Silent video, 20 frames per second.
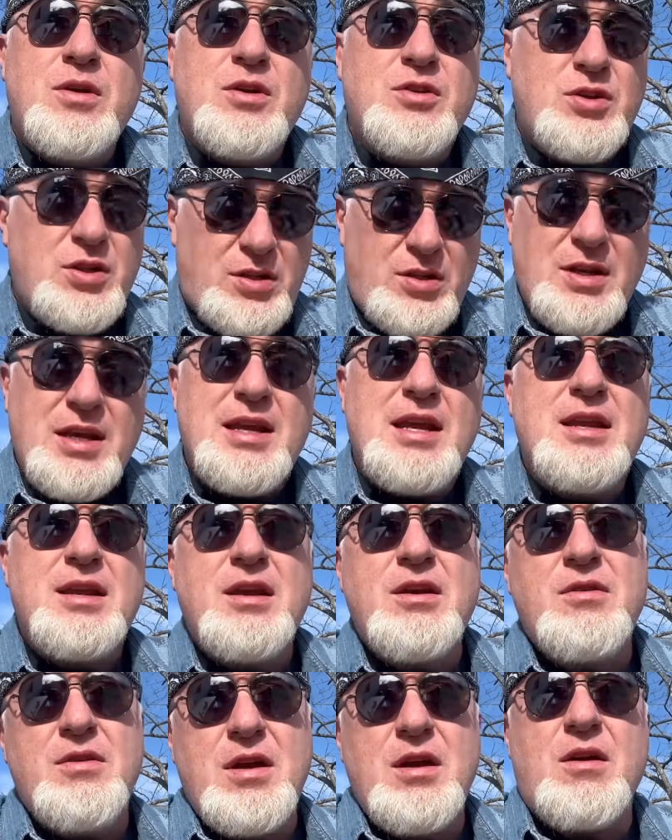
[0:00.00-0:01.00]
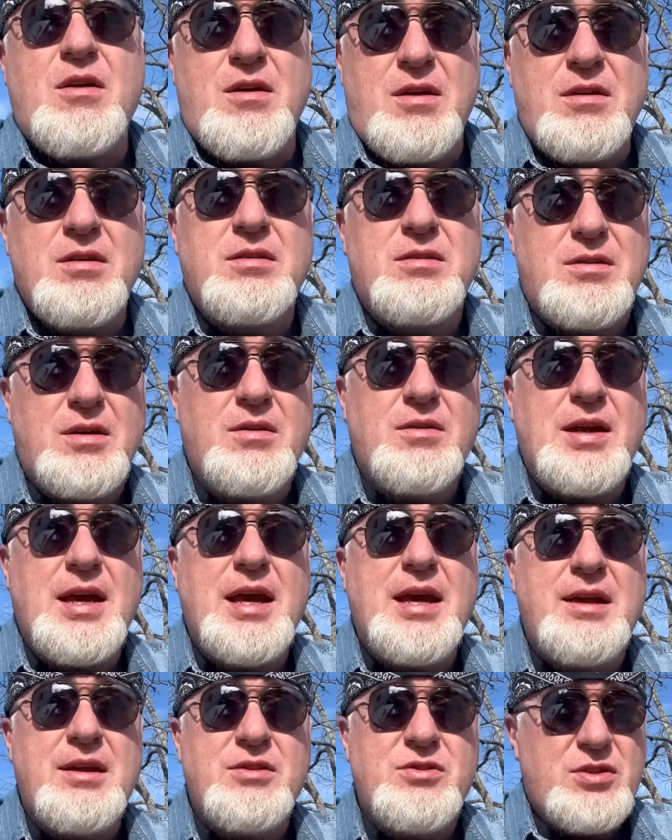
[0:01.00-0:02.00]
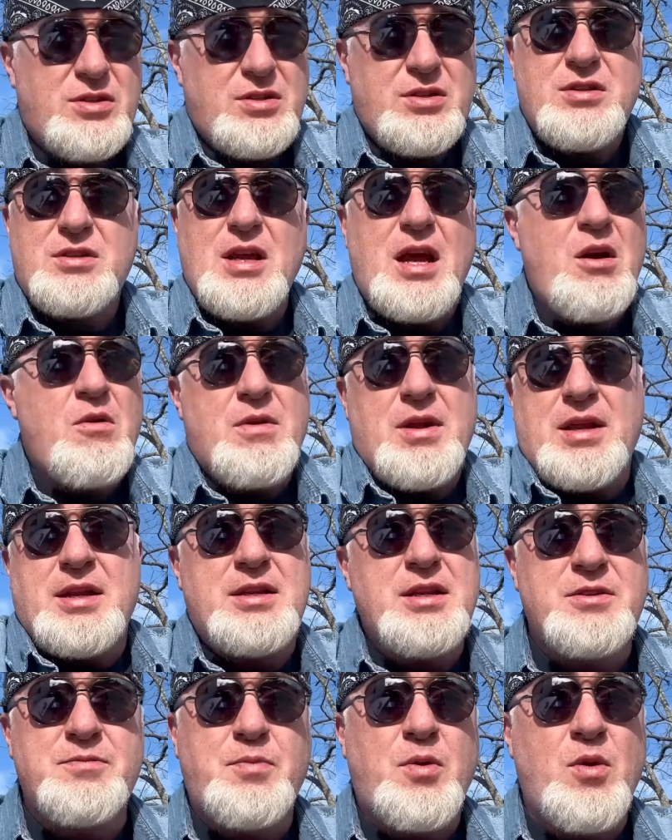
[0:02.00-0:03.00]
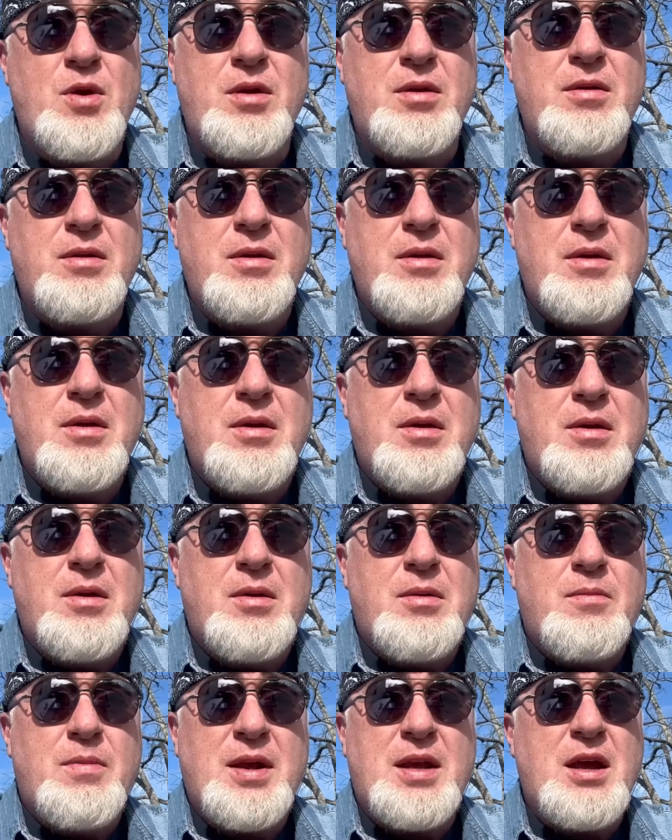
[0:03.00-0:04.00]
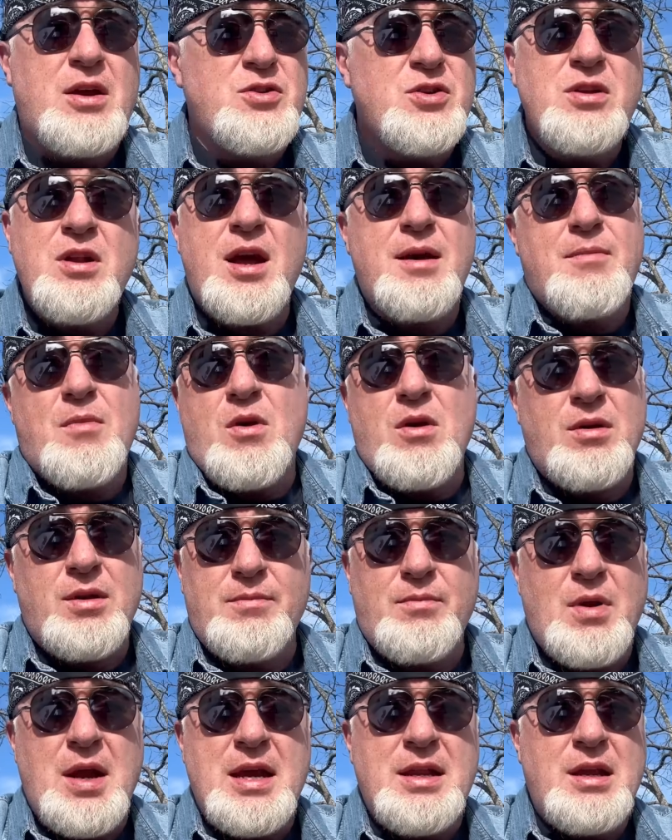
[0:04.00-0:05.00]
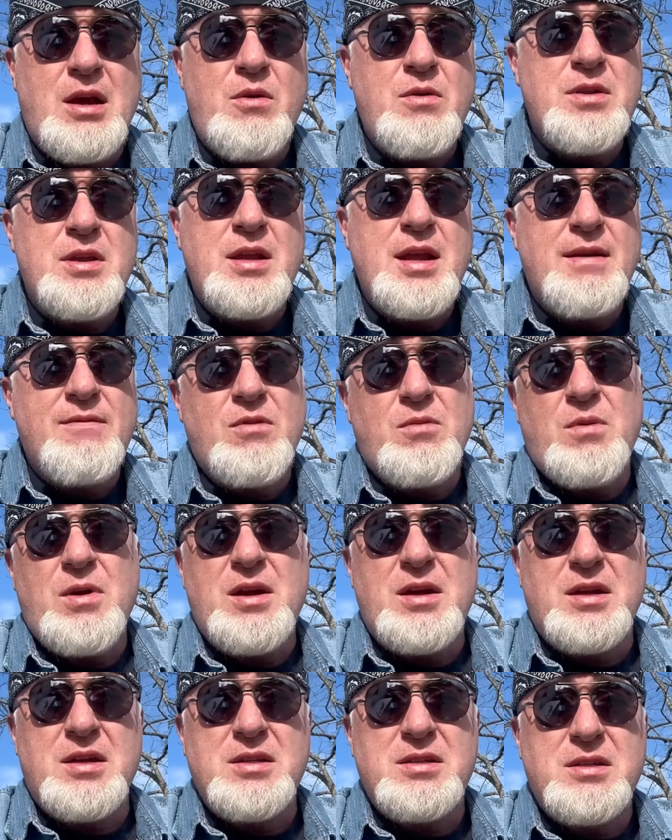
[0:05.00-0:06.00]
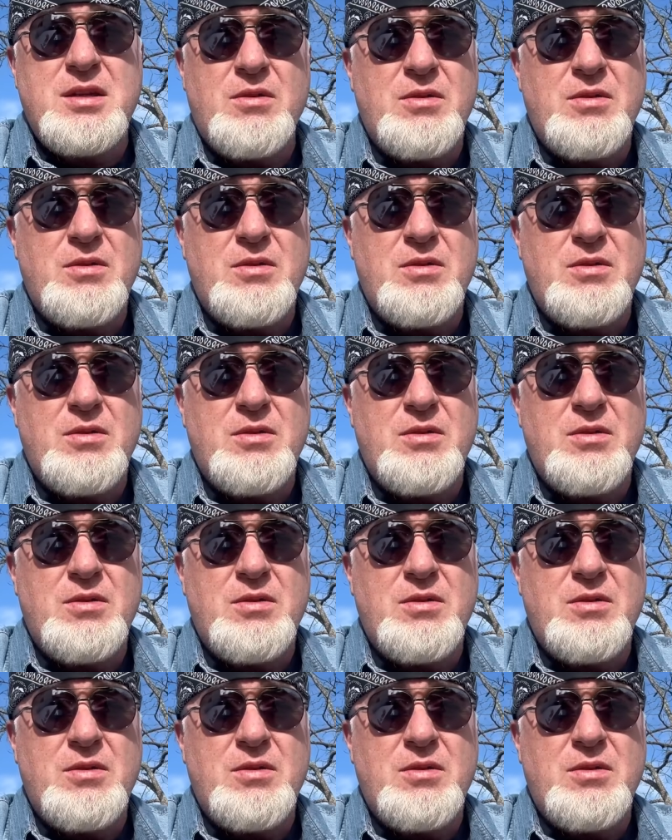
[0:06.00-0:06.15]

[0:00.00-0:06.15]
Just lean into who you are. Okay, just own it at this point, because you're not Marlon Brando and you never was.